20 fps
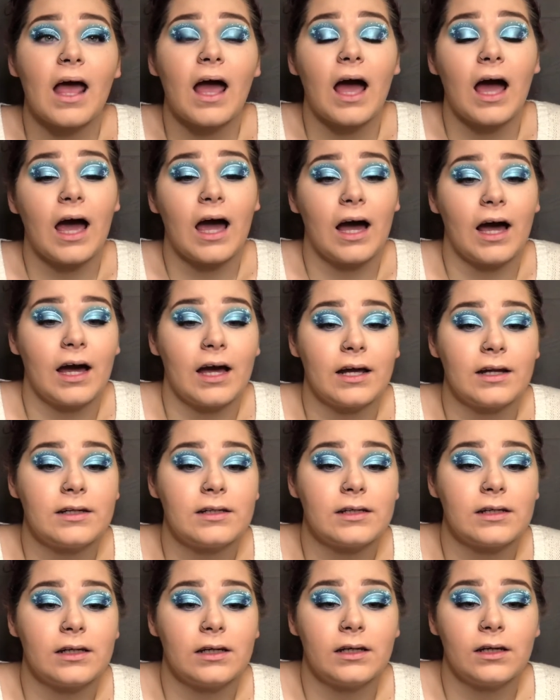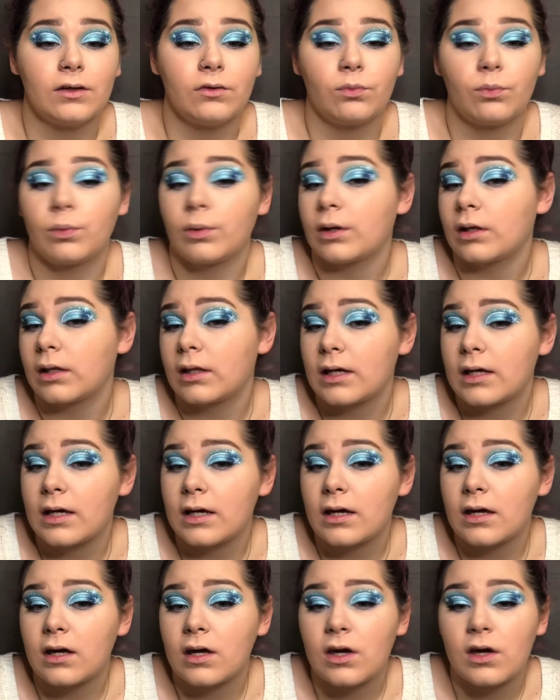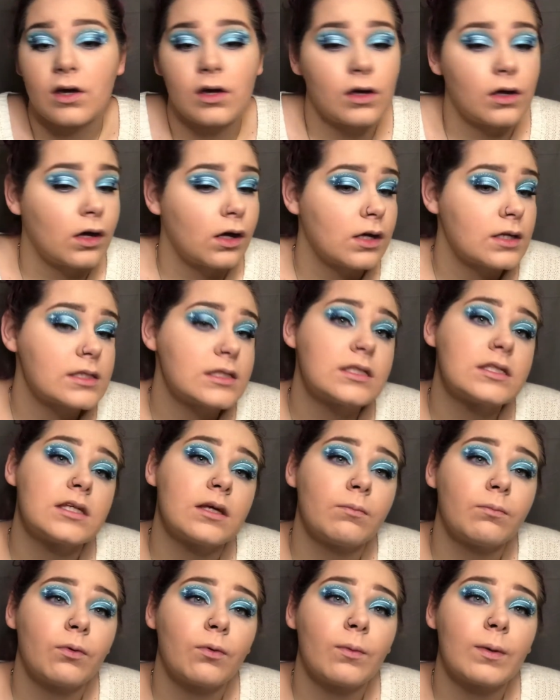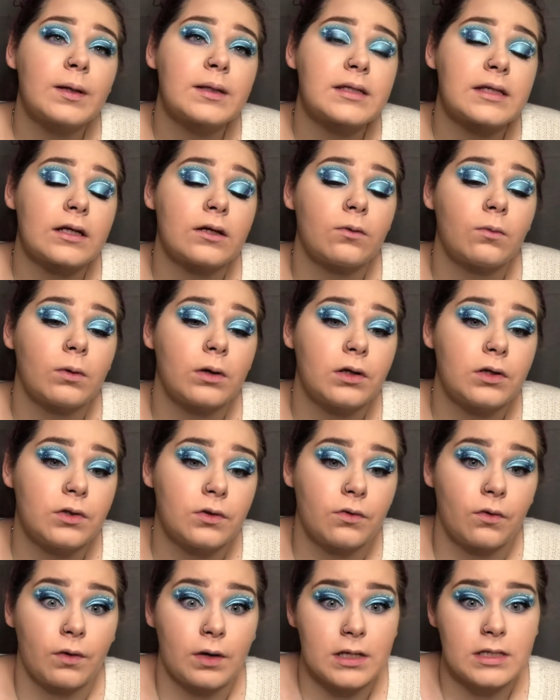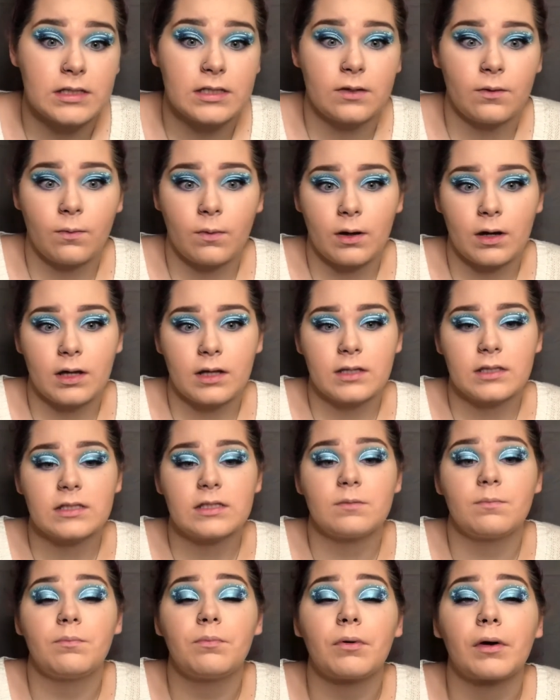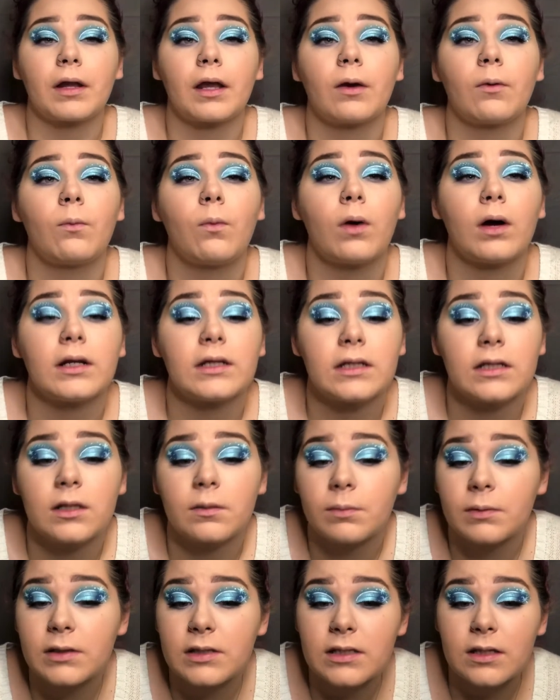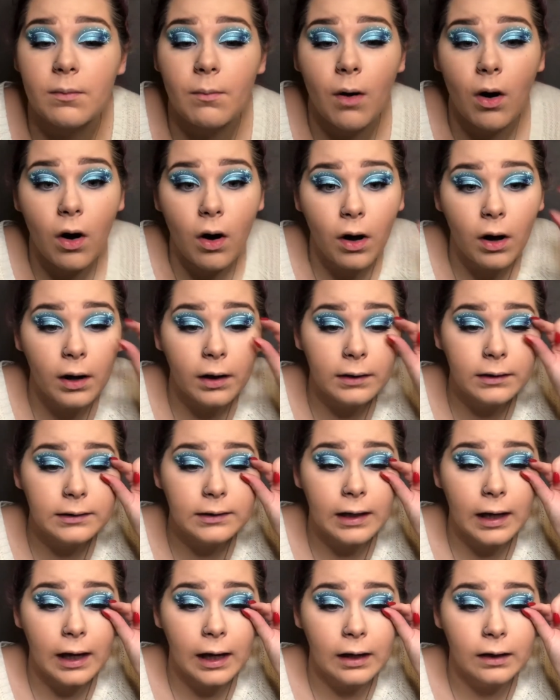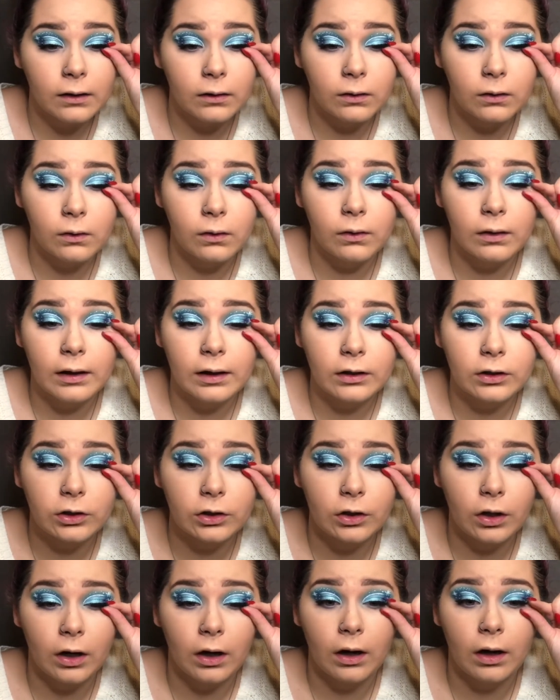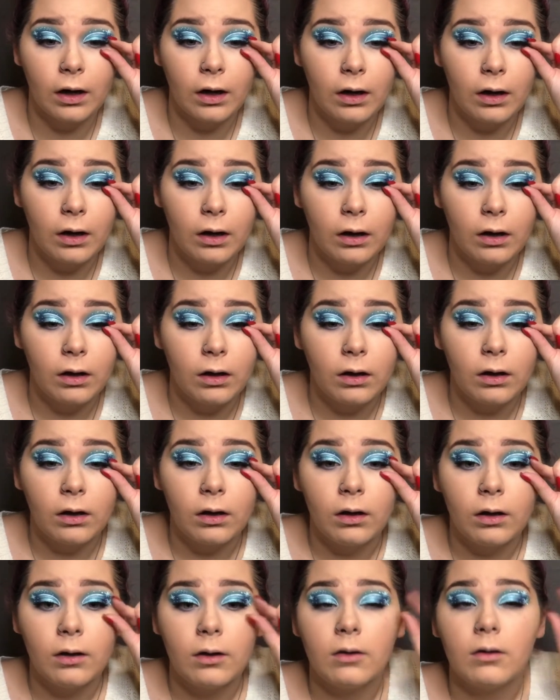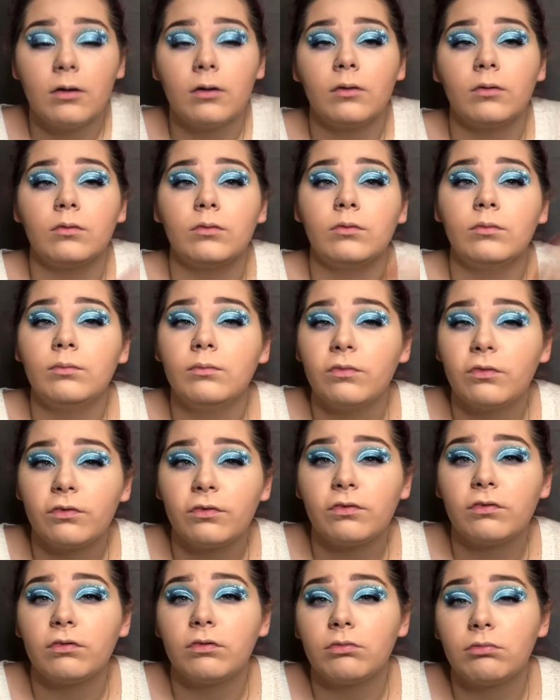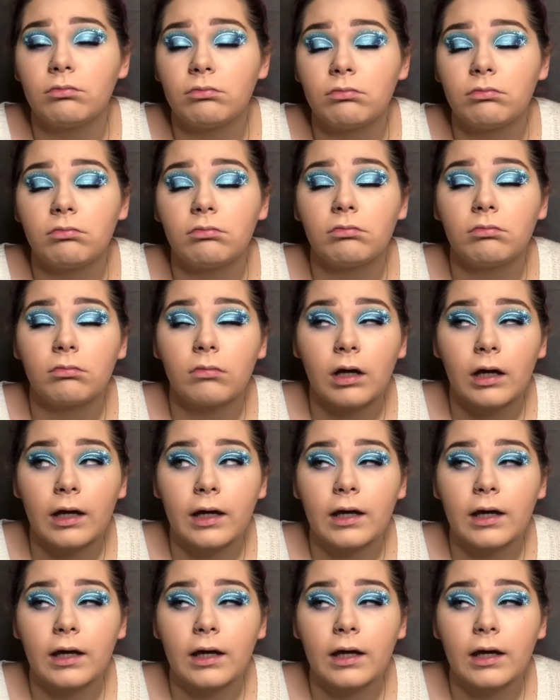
I did really simple ones. I didn't want to do crazy ones, but I wanted to put some on to add a little extra oomph, I